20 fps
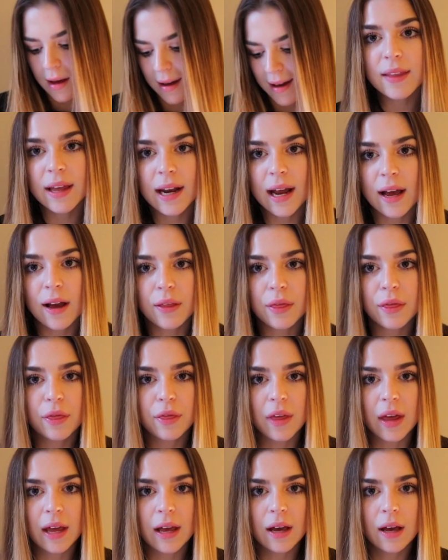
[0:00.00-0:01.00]
And then I
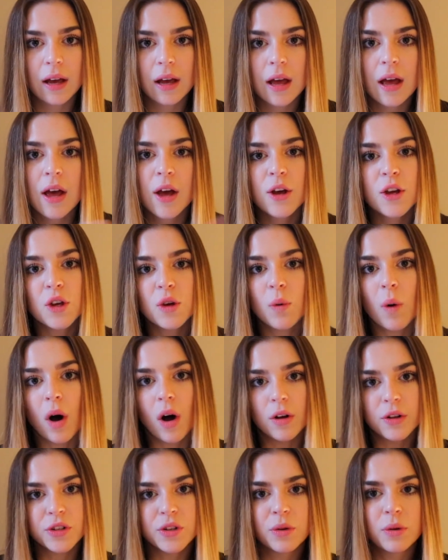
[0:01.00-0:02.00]
think you
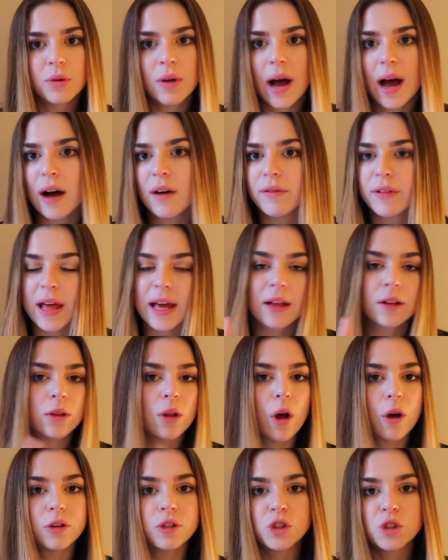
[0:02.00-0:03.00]
also have like
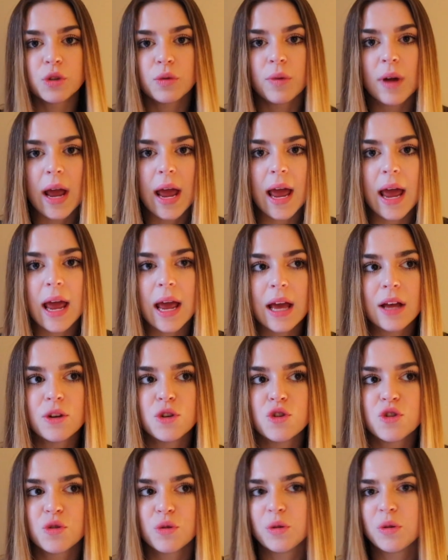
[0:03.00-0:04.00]
lingerie
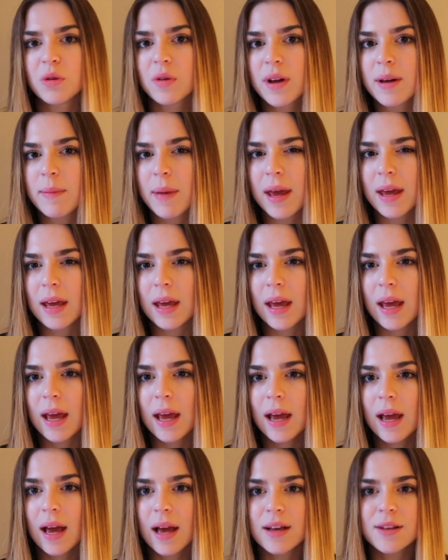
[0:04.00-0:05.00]
and jewelry
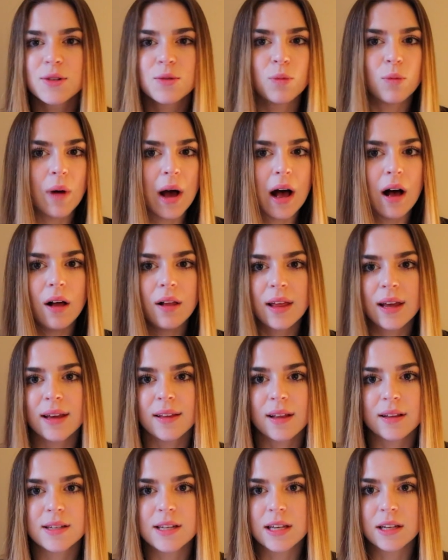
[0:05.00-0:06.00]
making as well. Like
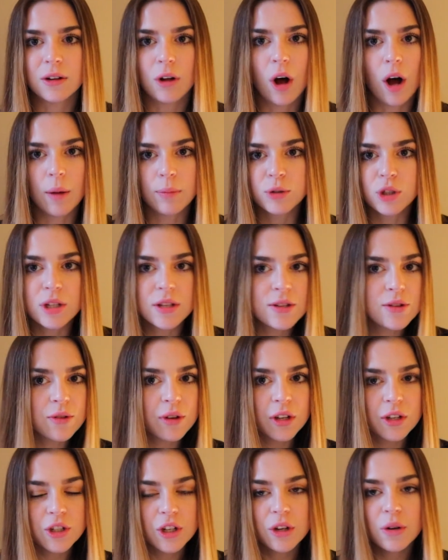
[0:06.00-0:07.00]
that's little options you
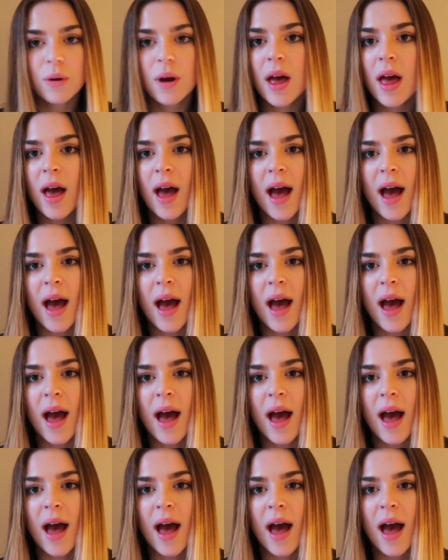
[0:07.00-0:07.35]
could do.